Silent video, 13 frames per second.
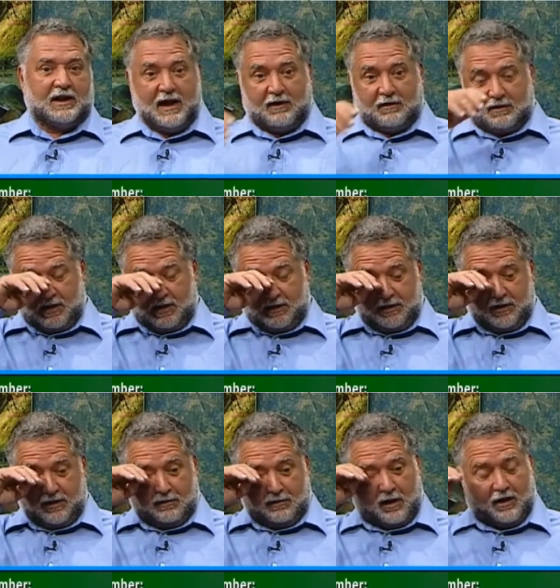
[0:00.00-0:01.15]
Now, uh, you
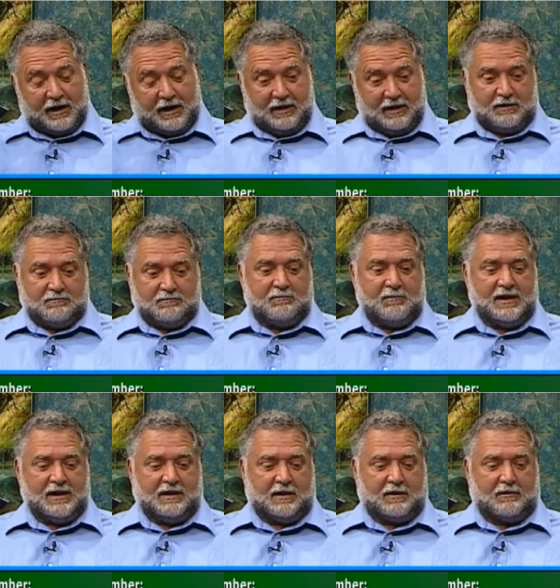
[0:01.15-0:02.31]
know, Arnie
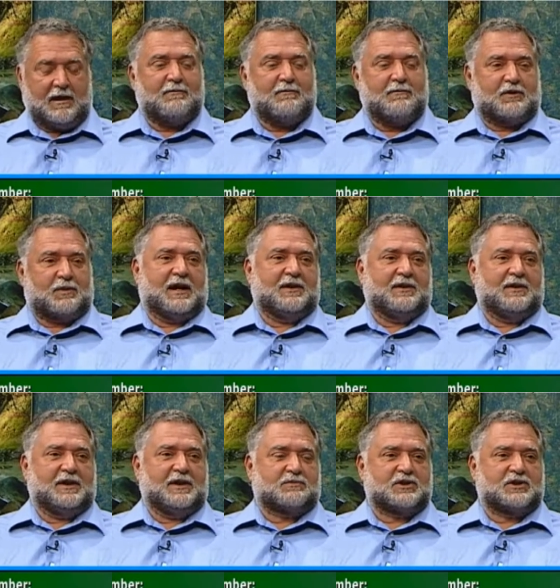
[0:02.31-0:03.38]
may agree with me on this,